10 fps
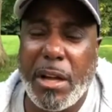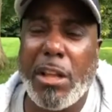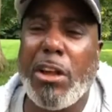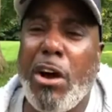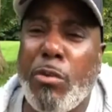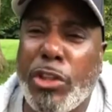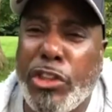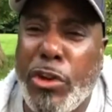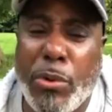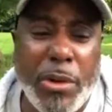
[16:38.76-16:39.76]
Along
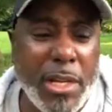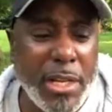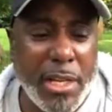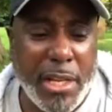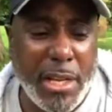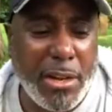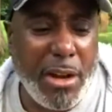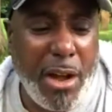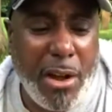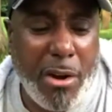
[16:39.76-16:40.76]
with you.
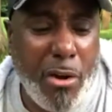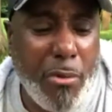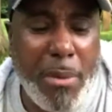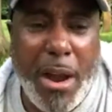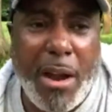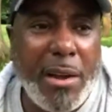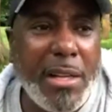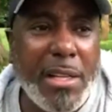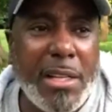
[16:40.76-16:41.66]
Ilhan Omar,